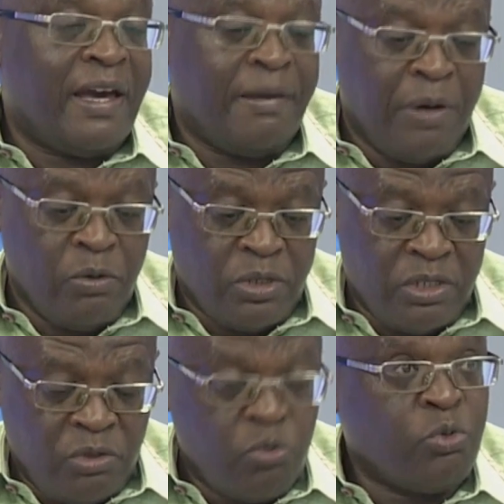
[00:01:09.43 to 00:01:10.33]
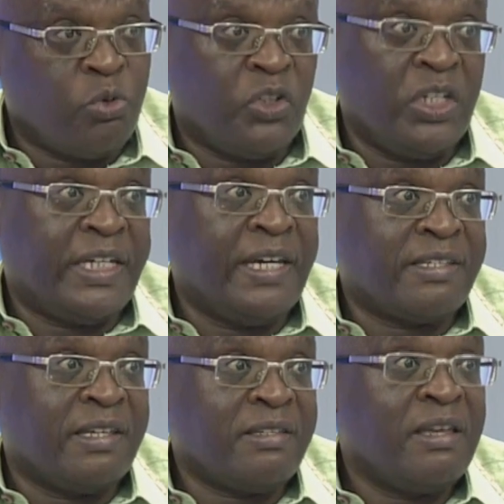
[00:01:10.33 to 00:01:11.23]
about 2 to 3
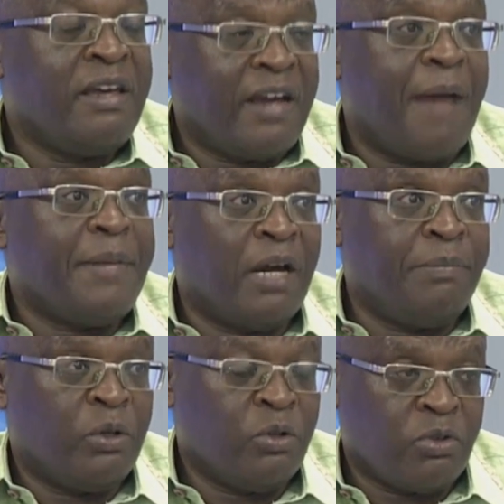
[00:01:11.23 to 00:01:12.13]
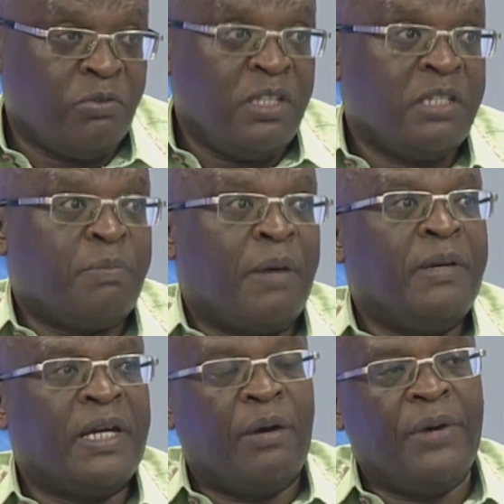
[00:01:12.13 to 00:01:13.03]
cases coming up because of this
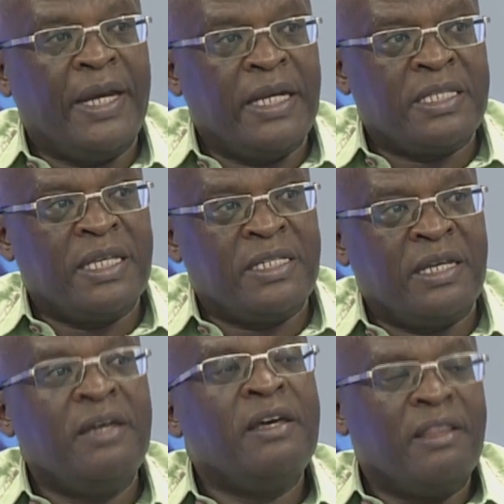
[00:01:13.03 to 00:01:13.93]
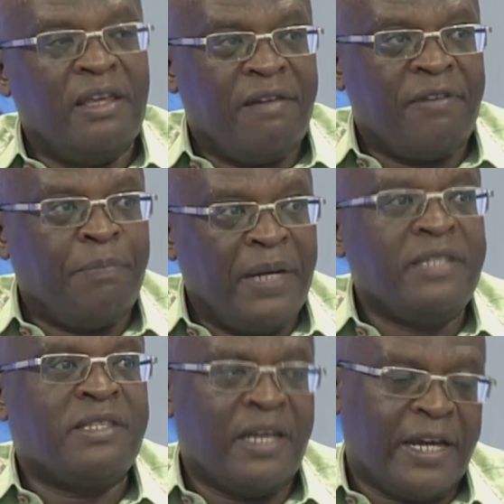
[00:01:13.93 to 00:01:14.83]
public awareness that they have a
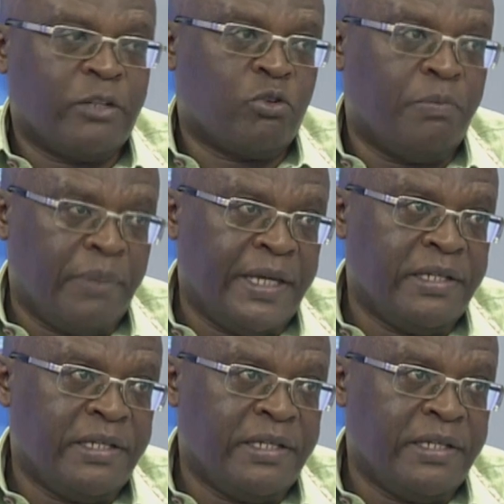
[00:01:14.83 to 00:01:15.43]
place they can complain.